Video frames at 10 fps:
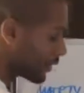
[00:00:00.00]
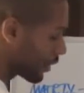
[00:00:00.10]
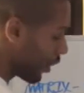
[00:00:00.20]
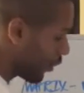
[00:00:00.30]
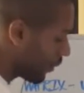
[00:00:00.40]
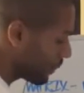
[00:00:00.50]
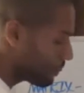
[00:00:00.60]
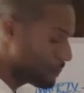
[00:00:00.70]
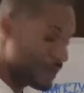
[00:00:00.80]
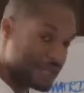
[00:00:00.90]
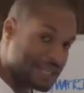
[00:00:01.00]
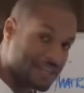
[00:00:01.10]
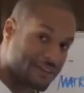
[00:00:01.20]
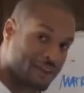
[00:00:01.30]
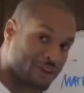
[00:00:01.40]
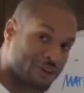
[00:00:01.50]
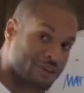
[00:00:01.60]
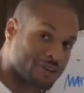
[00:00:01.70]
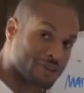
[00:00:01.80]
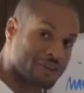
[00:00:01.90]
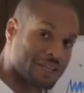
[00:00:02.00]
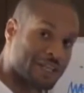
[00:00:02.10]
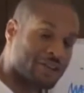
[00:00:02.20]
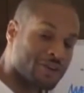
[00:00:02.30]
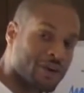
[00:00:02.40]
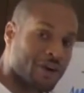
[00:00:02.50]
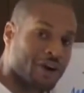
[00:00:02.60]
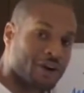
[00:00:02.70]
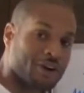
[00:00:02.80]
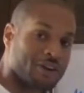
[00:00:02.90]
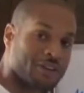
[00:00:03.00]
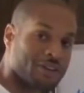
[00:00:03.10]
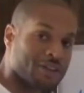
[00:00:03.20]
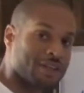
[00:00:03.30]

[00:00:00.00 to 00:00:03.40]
So many of the crystals here on Earth,